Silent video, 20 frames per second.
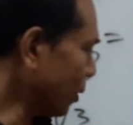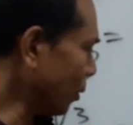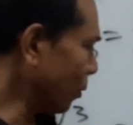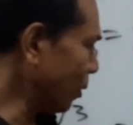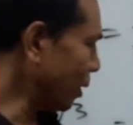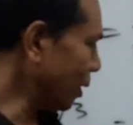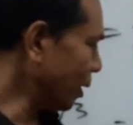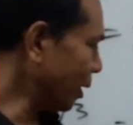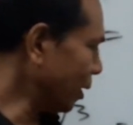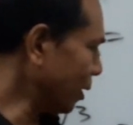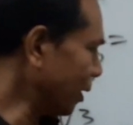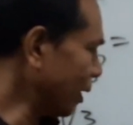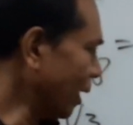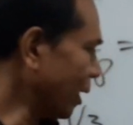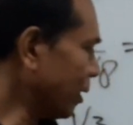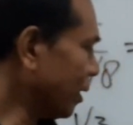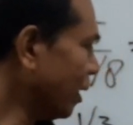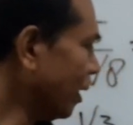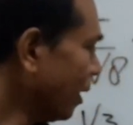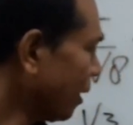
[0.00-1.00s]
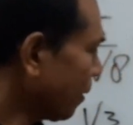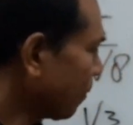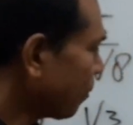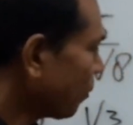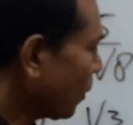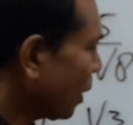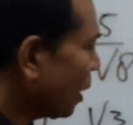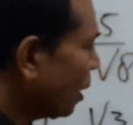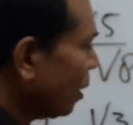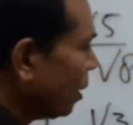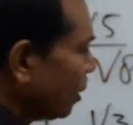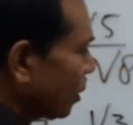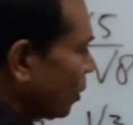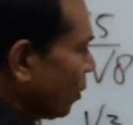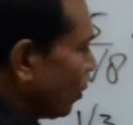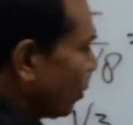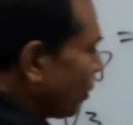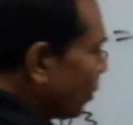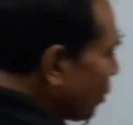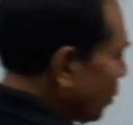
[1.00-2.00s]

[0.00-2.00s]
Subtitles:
so this is 6 here. So